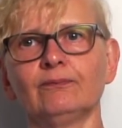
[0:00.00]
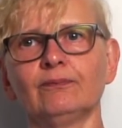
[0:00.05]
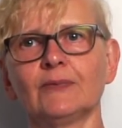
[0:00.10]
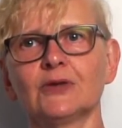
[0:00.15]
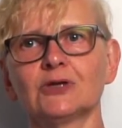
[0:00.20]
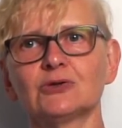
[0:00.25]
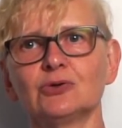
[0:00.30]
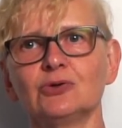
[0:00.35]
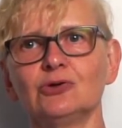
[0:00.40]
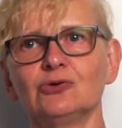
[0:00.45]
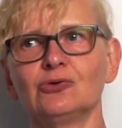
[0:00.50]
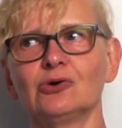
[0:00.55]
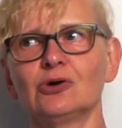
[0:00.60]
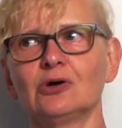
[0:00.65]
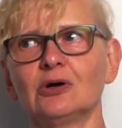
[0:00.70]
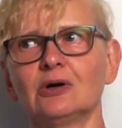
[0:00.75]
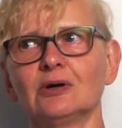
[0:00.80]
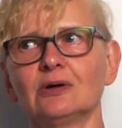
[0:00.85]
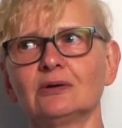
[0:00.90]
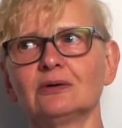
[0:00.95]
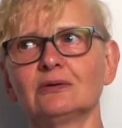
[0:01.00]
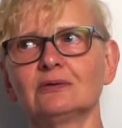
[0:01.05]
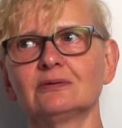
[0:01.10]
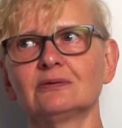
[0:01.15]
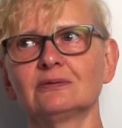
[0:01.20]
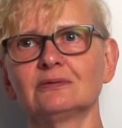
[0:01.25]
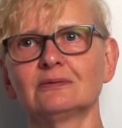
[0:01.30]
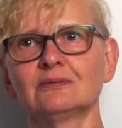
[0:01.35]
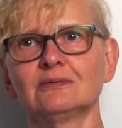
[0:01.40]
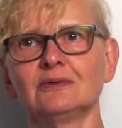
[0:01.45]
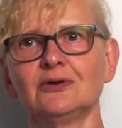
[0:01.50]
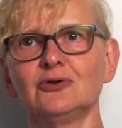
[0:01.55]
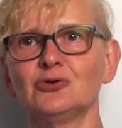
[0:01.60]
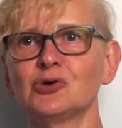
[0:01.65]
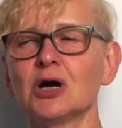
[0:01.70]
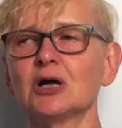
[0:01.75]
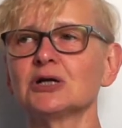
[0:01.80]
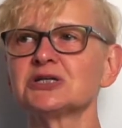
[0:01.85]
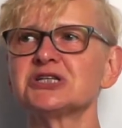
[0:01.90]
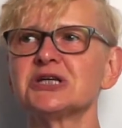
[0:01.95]
So you
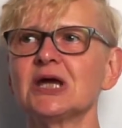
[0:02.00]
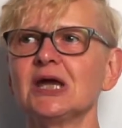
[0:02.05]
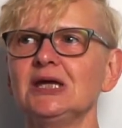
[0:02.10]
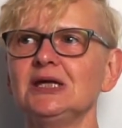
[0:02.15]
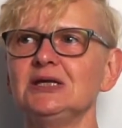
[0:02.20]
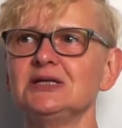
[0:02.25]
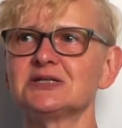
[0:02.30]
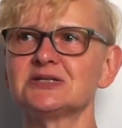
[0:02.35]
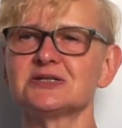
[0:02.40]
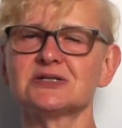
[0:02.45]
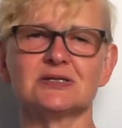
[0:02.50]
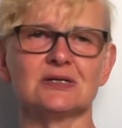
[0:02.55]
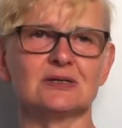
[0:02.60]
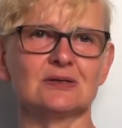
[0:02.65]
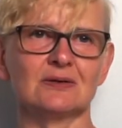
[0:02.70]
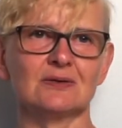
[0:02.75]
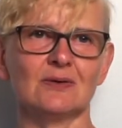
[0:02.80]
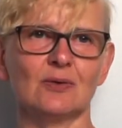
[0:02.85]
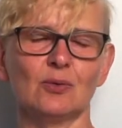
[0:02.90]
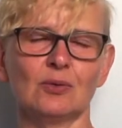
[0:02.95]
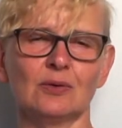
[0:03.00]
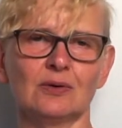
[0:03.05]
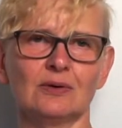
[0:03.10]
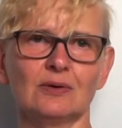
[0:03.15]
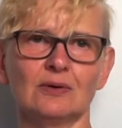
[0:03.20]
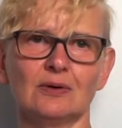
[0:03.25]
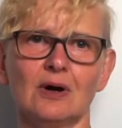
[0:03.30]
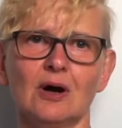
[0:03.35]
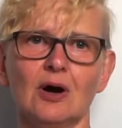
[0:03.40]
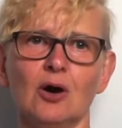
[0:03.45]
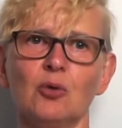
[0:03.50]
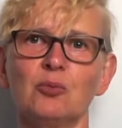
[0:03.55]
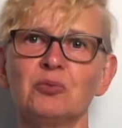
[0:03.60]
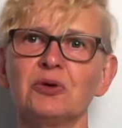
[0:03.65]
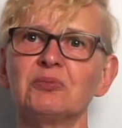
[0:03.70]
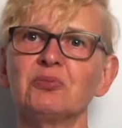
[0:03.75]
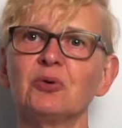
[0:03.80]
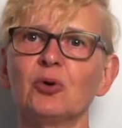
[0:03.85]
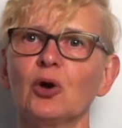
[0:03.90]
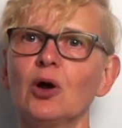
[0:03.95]
can't change how
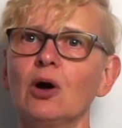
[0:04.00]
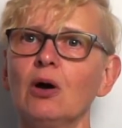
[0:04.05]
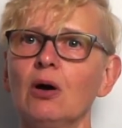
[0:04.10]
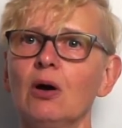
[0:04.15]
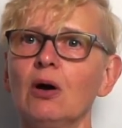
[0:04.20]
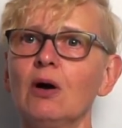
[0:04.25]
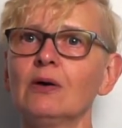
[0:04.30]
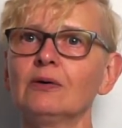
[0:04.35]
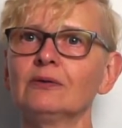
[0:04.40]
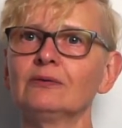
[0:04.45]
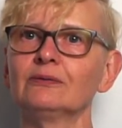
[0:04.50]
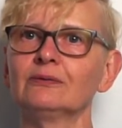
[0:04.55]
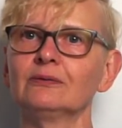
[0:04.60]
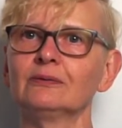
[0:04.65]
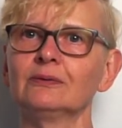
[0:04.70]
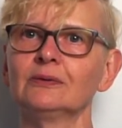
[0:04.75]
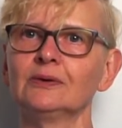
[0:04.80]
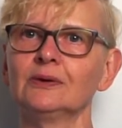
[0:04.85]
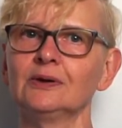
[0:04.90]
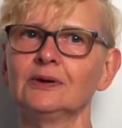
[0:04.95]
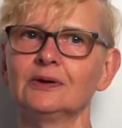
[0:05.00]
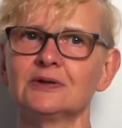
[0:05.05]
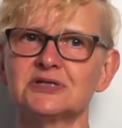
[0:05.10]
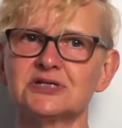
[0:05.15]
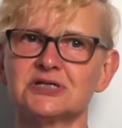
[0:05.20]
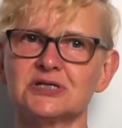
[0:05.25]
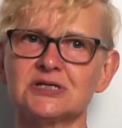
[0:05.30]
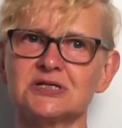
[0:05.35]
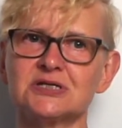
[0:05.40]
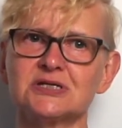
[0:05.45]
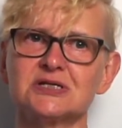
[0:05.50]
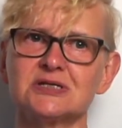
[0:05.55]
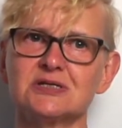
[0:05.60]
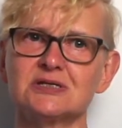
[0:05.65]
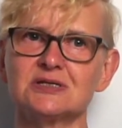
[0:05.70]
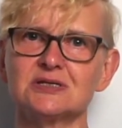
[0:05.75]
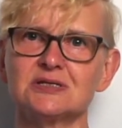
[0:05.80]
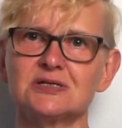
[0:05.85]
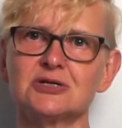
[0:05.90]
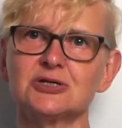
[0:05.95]
people are. Just
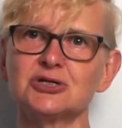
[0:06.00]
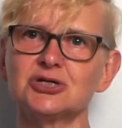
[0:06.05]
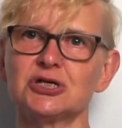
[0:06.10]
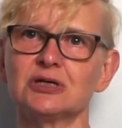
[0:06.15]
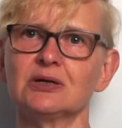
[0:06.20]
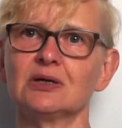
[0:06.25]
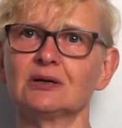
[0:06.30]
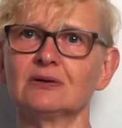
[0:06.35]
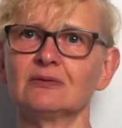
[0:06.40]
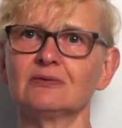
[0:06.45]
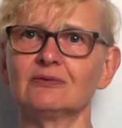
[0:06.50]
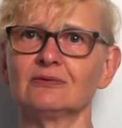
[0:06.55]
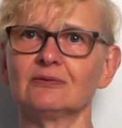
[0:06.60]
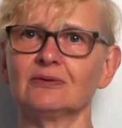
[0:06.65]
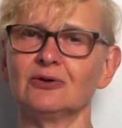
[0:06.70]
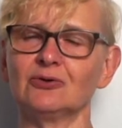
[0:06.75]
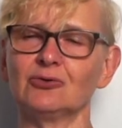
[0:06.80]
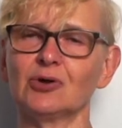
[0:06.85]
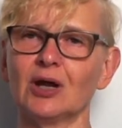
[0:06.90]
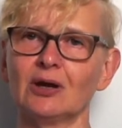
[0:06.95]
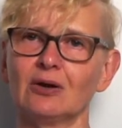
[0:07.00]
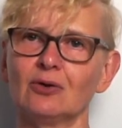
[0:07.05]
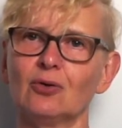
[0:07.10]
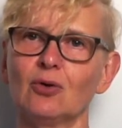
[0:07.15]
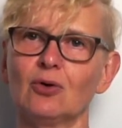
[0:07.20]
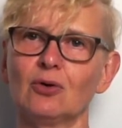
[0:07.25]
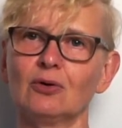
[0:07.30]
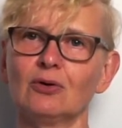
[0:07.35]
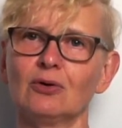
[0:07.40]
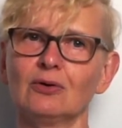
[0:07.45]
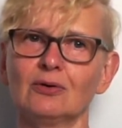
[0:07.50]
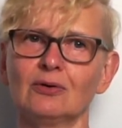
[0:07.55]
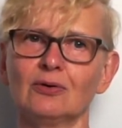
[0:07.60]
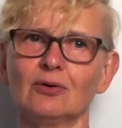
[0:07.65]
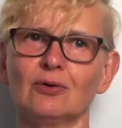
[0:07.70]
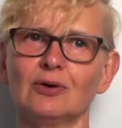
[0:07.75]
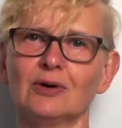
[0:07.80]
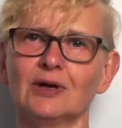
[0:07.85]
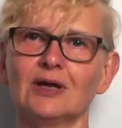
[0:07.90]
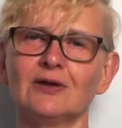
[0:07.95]
you can,
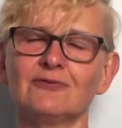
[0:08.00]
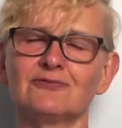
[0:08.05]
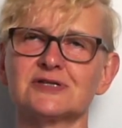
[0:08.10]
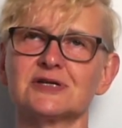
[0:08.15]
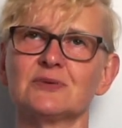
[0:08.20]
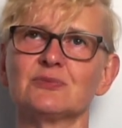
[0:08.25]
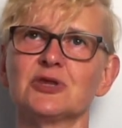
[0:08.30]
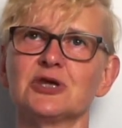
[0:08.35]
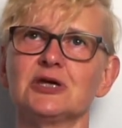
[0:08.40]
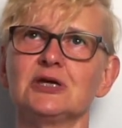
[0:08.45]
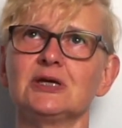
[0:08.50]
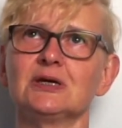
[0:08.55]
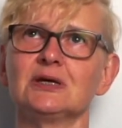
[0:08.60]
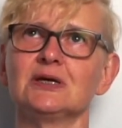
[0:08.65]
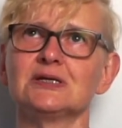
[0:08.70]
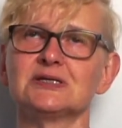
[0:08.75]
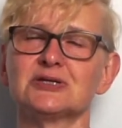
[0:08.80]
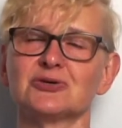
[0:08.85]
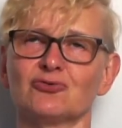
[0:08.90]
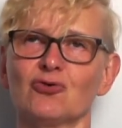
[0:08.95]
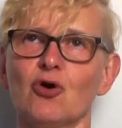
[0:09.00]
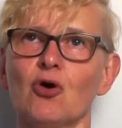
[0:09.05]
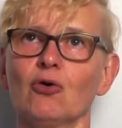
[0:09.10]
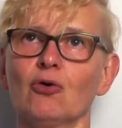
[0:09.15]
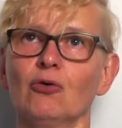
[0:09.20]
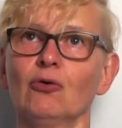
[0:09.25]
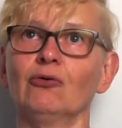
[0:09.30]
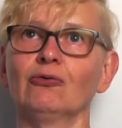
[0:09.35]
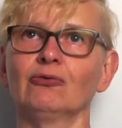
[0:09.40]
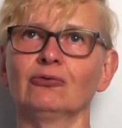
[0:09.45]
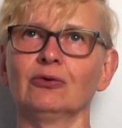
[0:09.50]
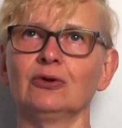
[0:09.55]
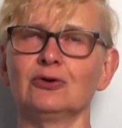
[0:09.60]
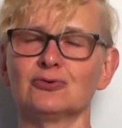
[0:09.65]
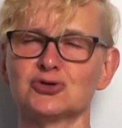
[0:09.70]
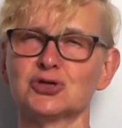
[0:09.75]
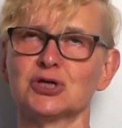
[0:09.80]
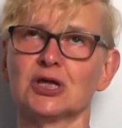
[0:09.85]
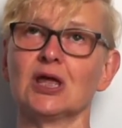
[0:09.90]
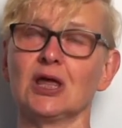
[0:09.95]
if something is wrong, you
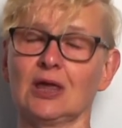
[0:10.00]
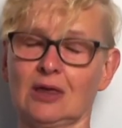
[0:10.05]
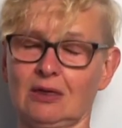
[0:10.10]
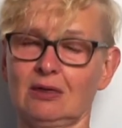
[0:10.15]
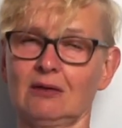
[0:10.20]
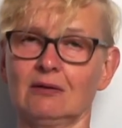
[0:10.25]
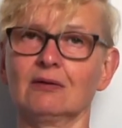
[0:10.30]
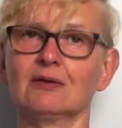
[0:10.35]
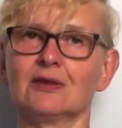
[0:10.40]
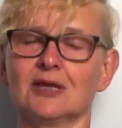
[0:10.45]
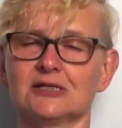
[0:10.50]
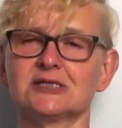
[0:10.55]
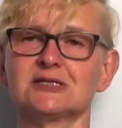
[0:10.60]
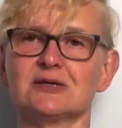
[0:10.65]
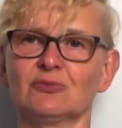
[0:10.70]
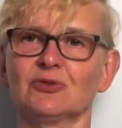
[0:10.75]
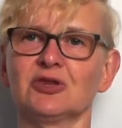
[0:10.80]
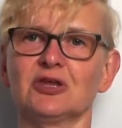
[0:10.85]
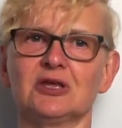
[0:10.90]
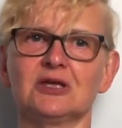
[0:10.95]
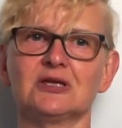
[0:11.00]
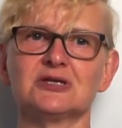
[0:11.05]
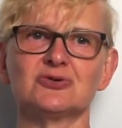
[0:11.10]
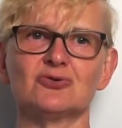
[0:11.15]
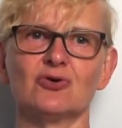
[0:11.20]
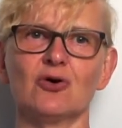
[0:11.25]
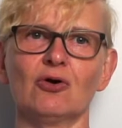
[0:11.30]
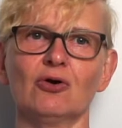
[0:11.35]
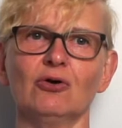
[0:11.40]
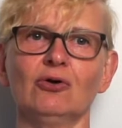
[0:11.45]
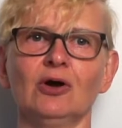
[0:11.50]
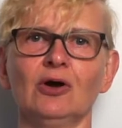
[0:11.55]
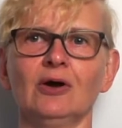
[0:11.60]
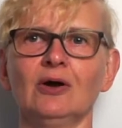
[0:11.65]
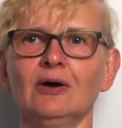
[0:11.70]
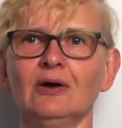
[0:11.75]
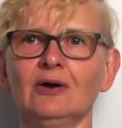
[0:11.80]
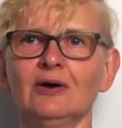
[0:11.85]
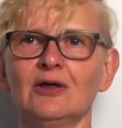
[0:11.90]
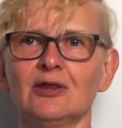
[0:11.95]
think that something is wrong,
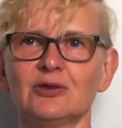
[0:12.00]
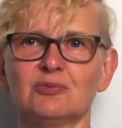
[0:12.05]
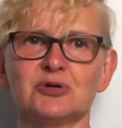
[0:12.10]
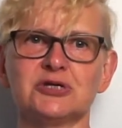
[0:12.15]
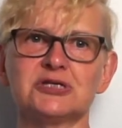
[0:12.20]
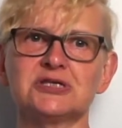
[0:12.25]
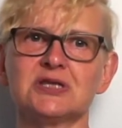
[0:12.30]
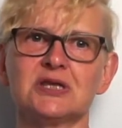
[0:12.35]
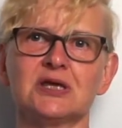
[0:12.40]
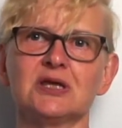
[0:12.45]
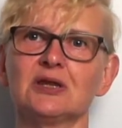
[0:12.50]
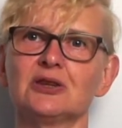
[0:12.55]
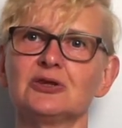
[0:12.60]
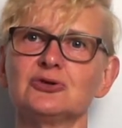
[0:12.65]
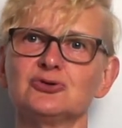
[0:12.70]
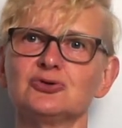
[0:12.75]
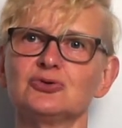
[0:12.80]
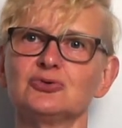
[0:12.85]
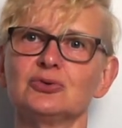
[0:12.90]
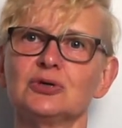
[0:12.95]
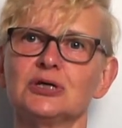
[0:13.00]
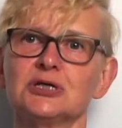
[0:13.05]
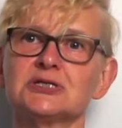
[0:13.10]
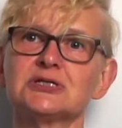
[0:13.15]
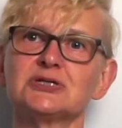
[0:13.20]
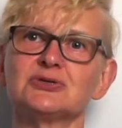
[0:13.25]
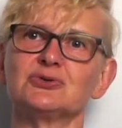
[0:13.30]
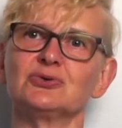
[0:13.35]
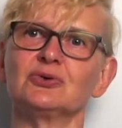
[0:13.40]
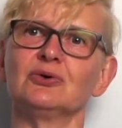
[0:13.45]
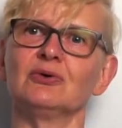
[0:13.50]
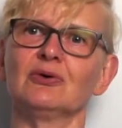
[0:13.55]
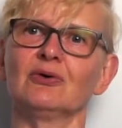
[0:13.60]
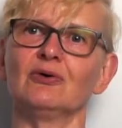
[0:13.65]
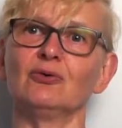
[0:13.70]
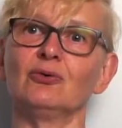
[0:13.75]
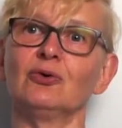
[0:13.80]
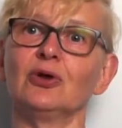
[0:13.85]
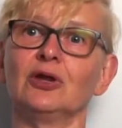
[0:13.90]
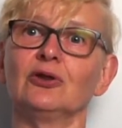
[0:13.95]
the best thing to do is to
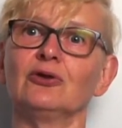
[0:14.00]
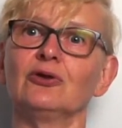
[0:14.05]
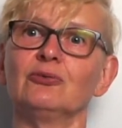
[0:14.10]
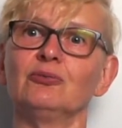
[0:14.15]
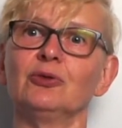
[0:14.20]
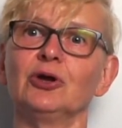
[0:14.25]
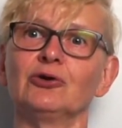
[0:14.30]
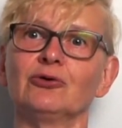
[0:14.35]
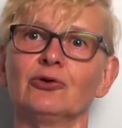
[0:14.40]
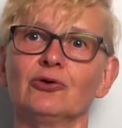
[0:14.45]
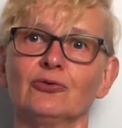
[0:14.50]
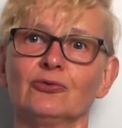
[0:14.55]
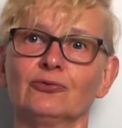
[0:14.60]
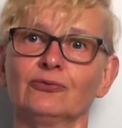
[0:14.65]
look in the mirror,